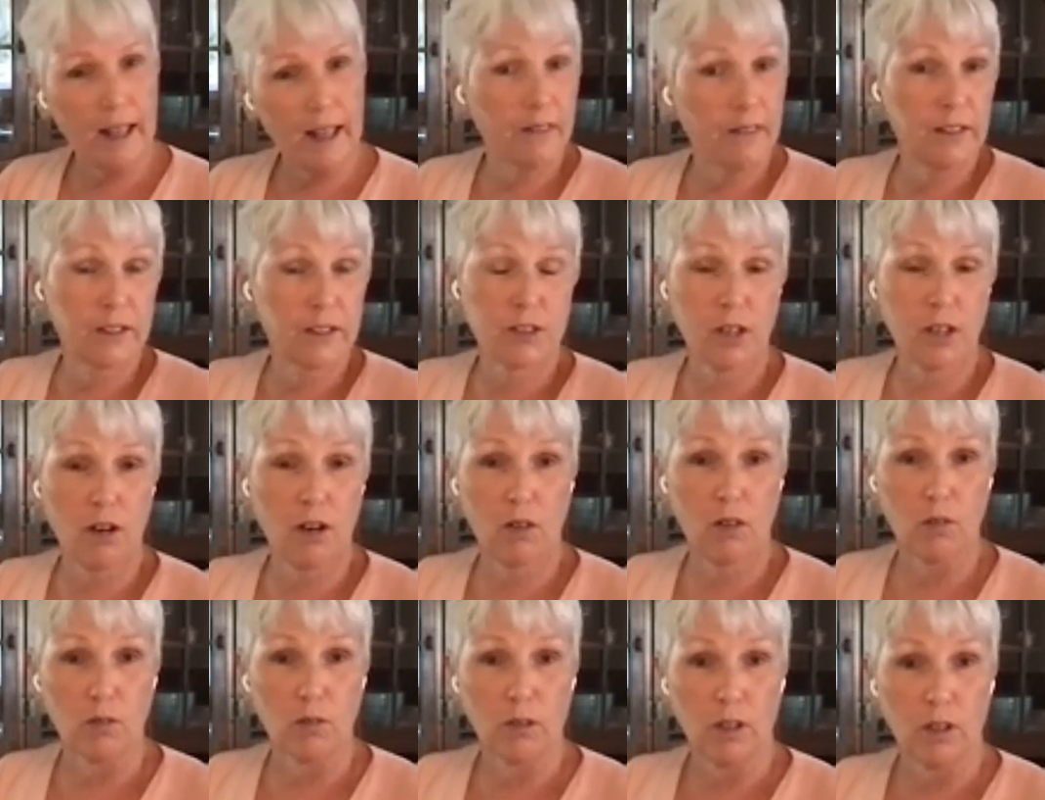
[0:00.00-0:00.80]
and the
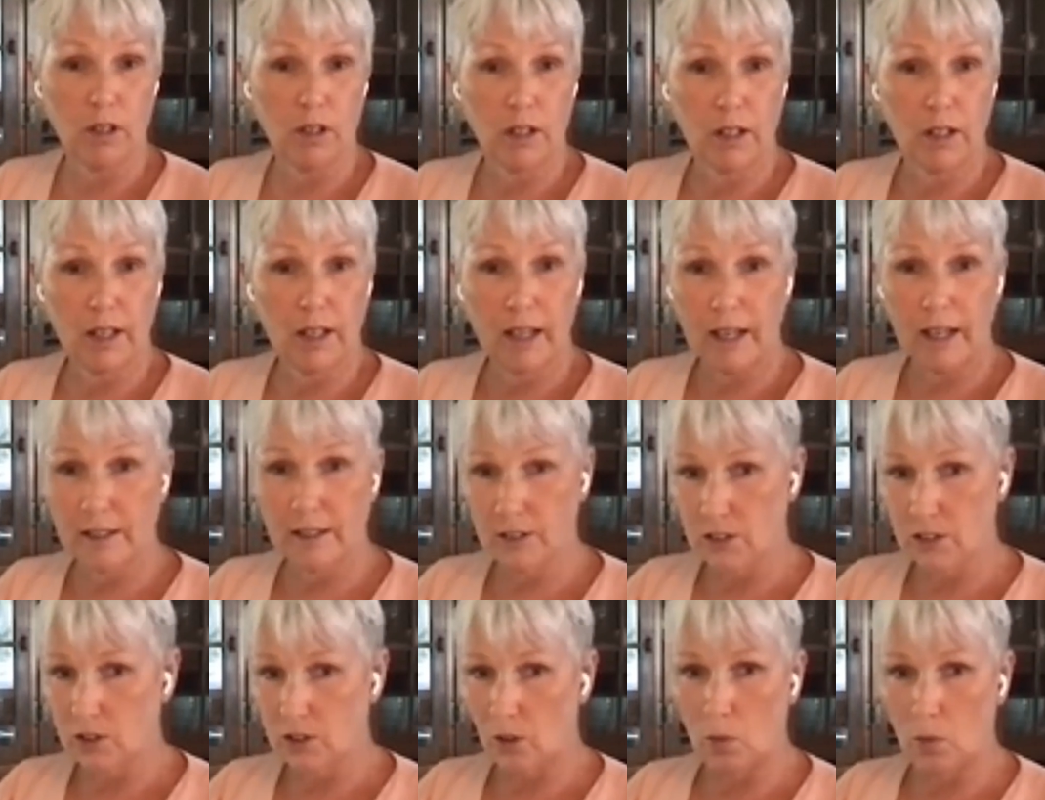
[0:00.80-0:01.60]
tone.
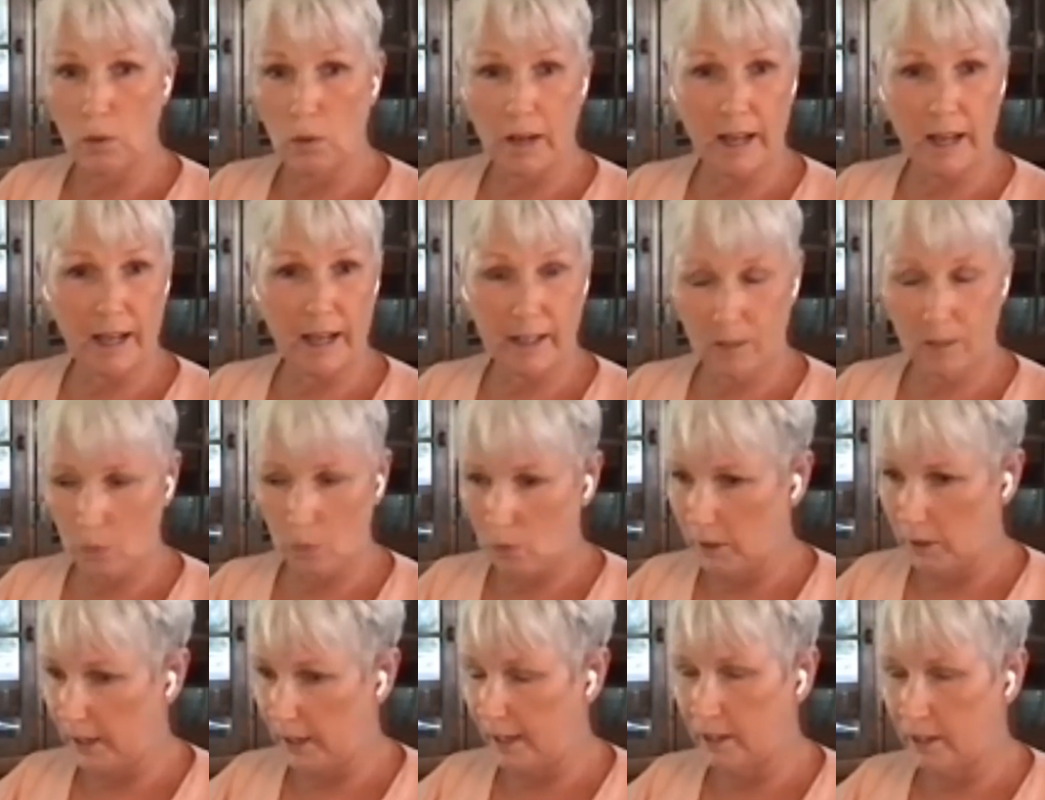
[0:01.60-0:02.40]
And so when
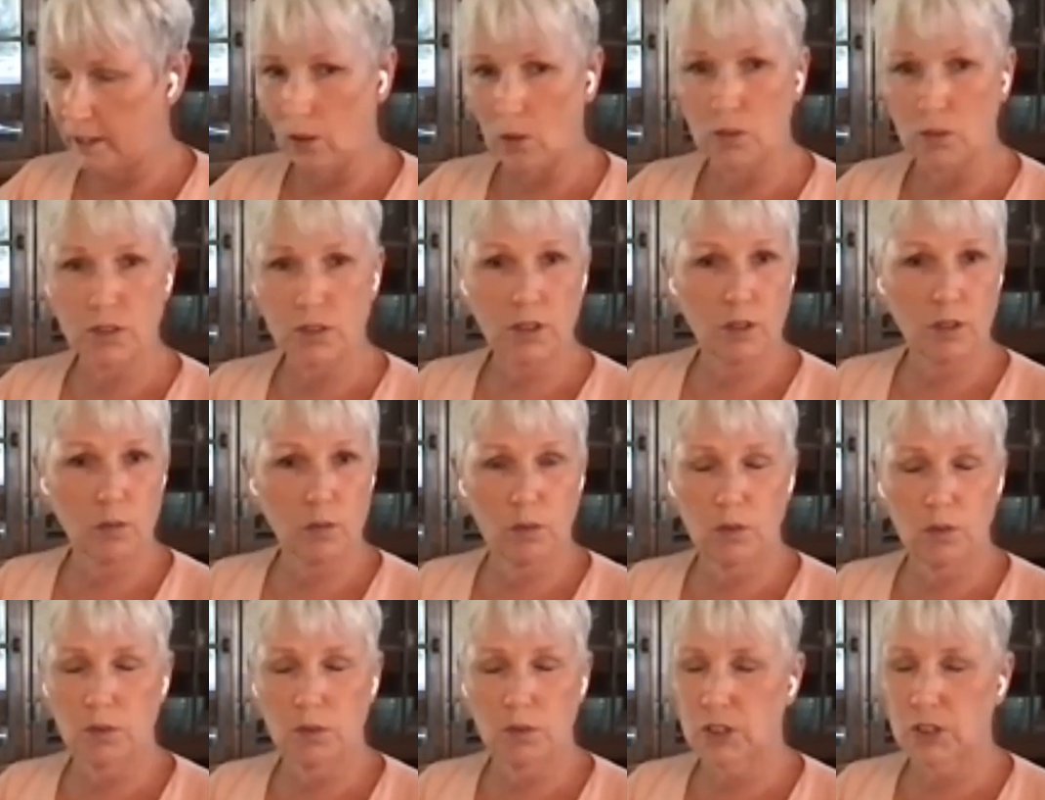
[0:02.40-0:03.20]
I go to the
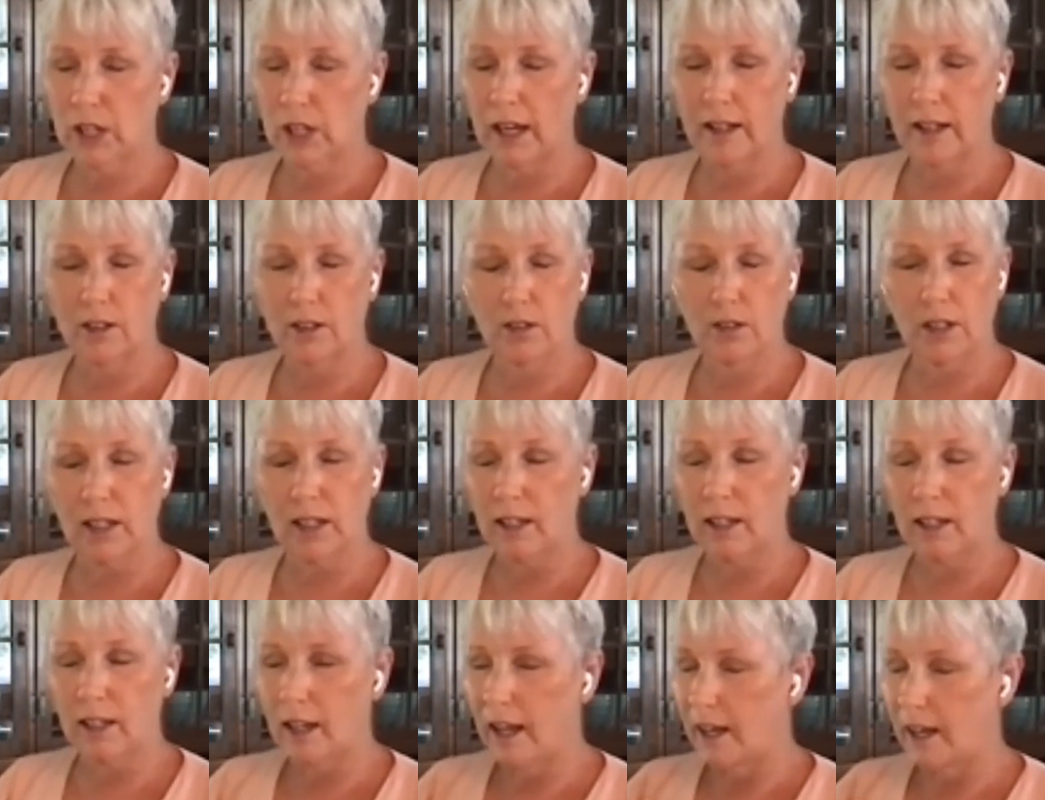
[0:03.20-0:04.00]
root
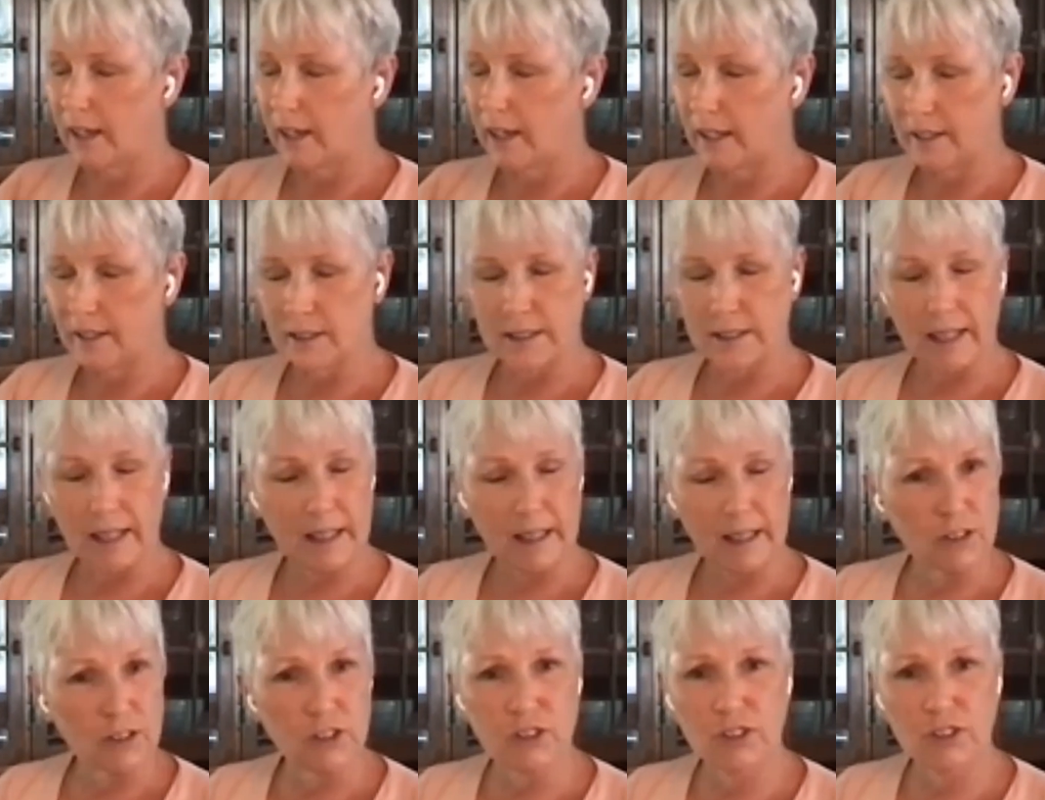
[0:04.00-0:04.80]
chakra, it's
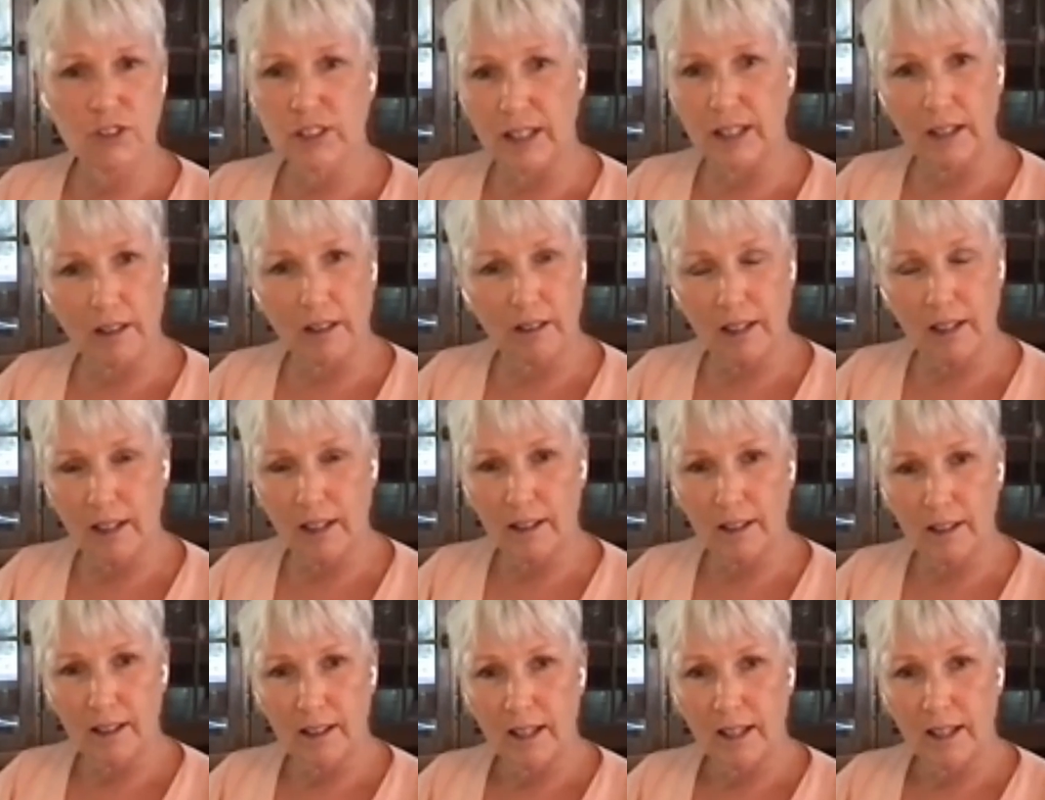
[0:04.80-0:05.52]
Angel Sarah,